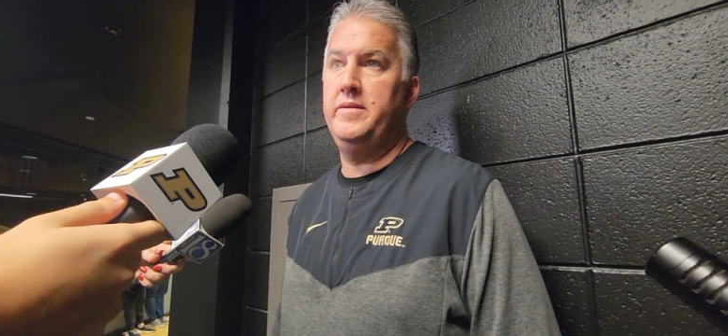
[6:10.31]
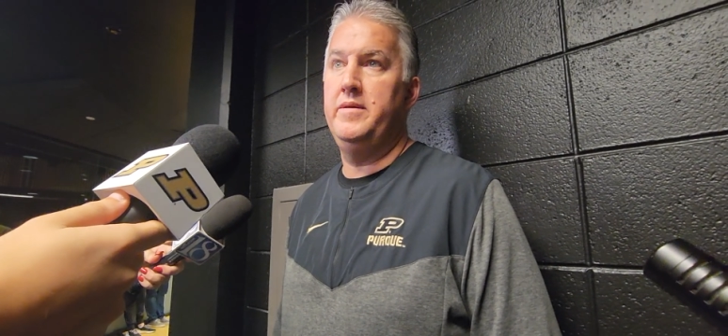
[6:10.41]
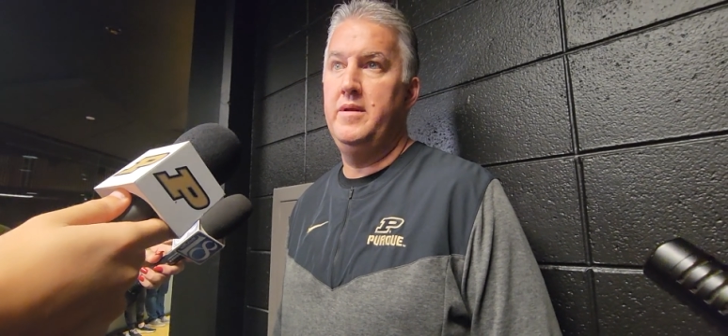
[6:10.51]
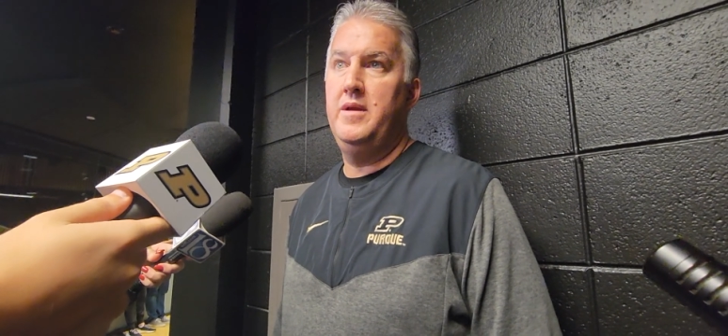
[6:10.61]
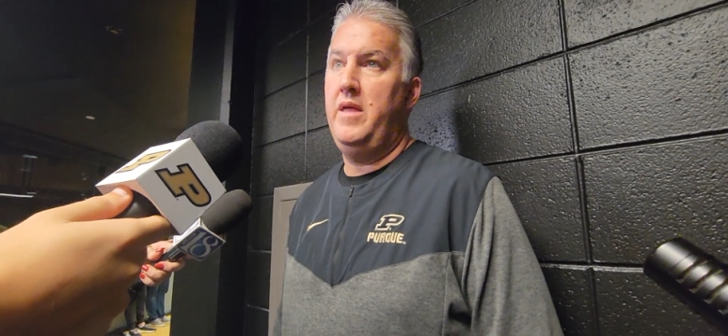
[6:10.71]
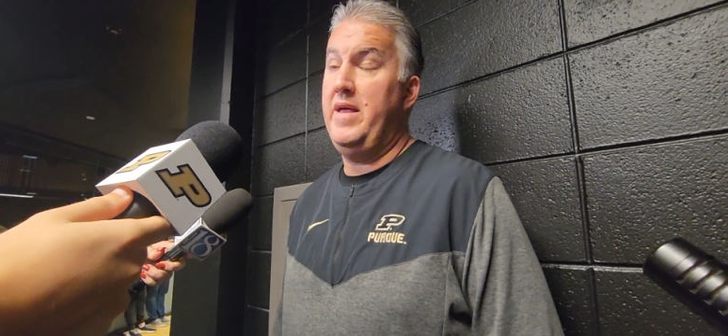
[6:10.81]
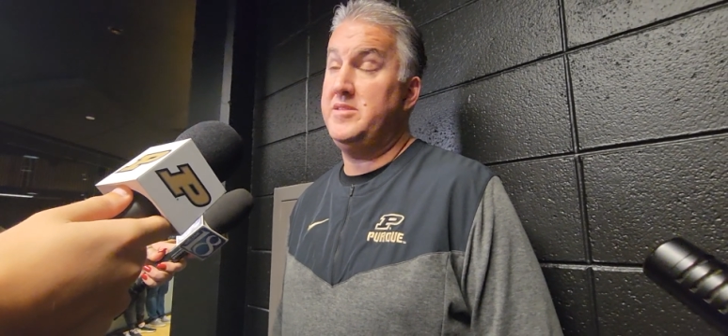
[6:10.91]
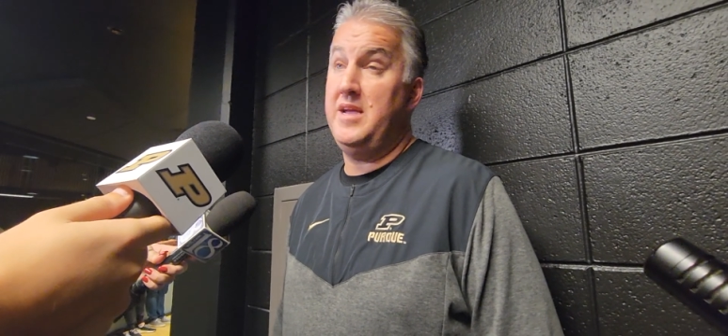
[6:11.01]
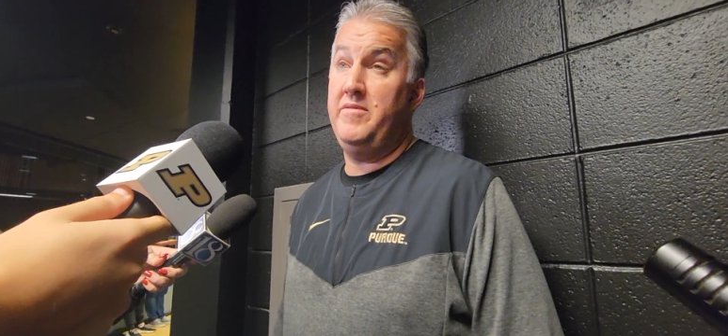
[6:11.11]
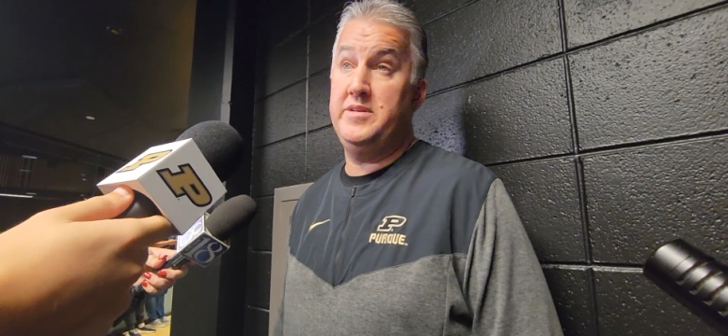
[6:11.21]
And
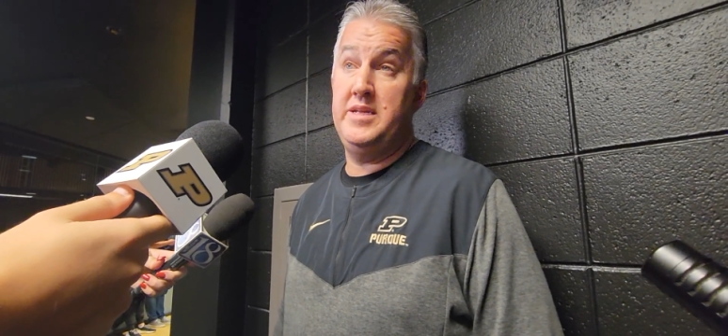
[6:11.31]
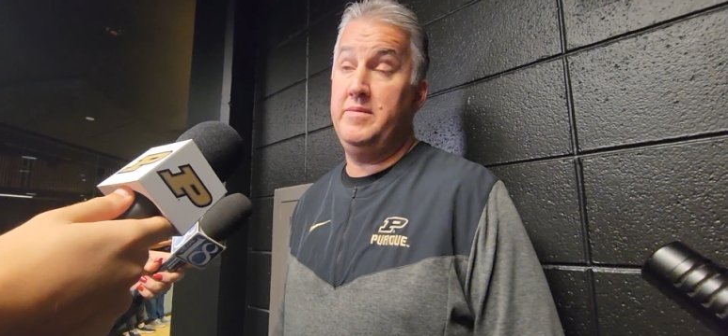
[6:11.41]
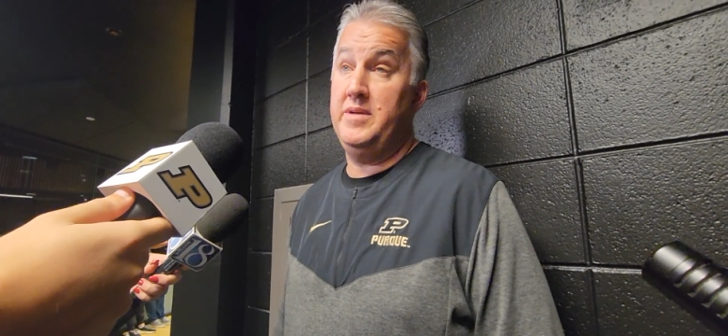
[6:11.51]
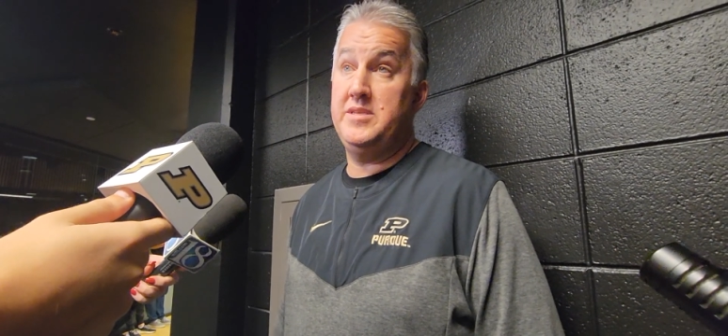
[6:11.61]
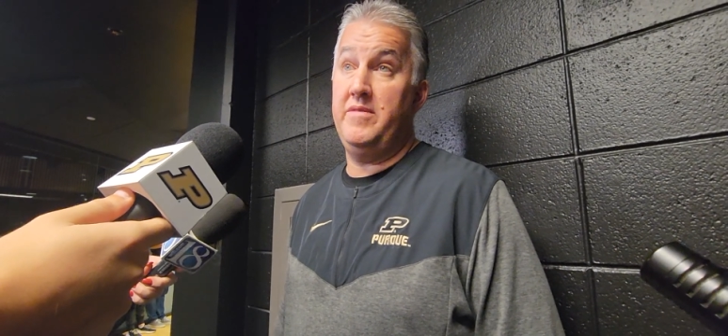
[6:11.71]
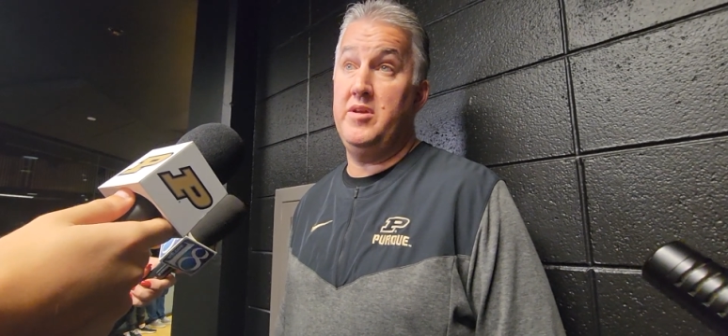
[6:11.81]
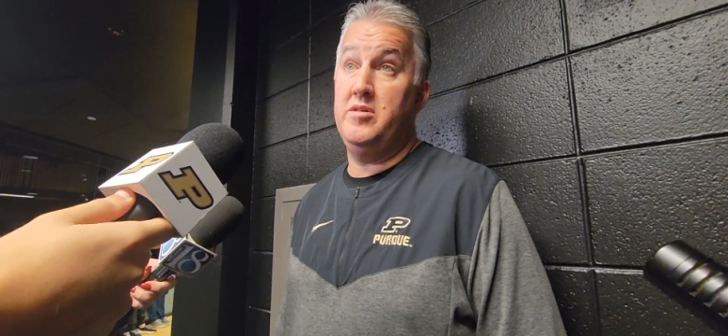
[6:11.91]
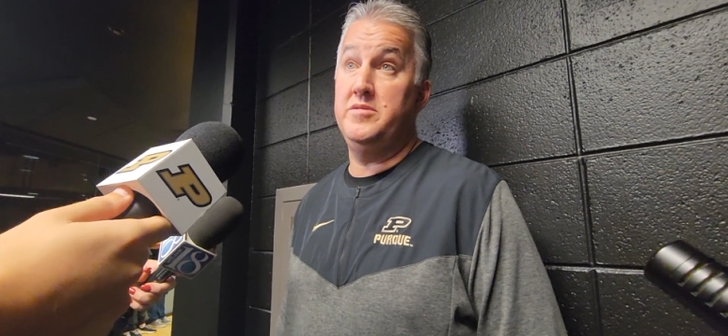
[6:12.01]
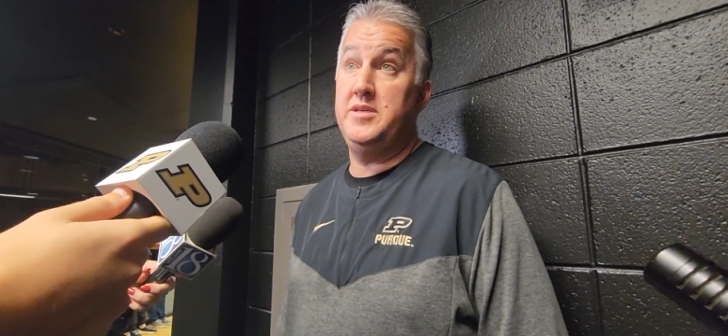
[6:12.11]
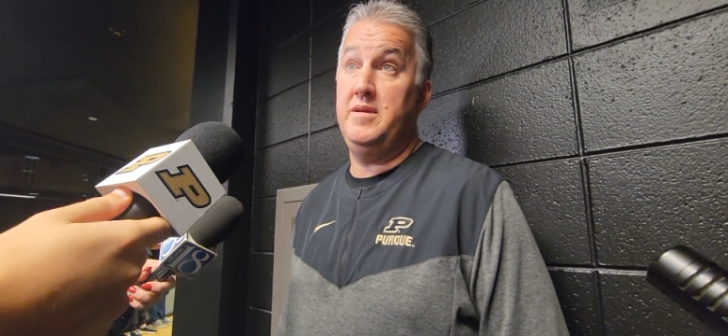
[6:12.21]
that's every team. That's every
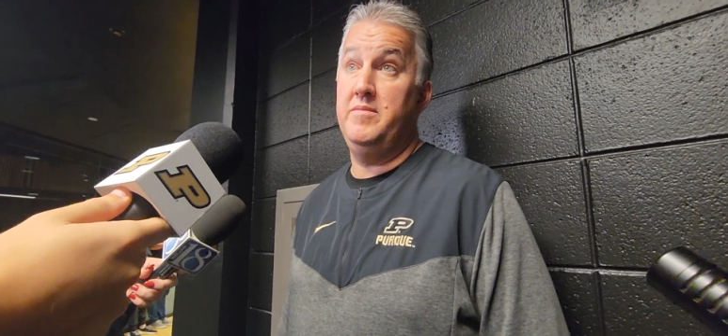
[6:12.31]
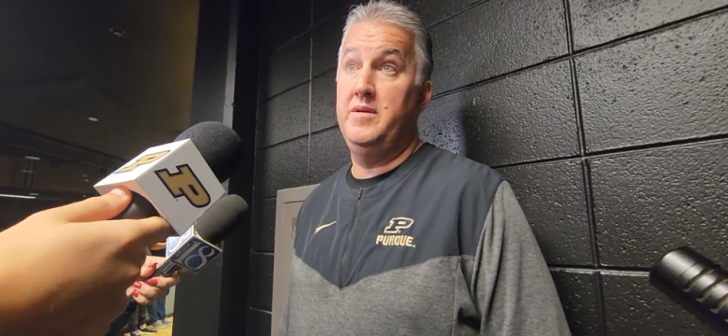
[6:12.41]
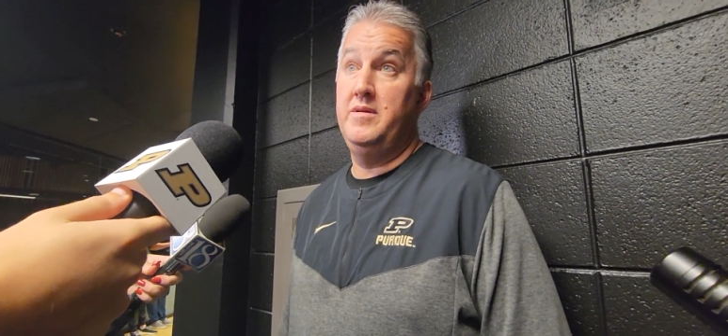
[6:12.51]
good team.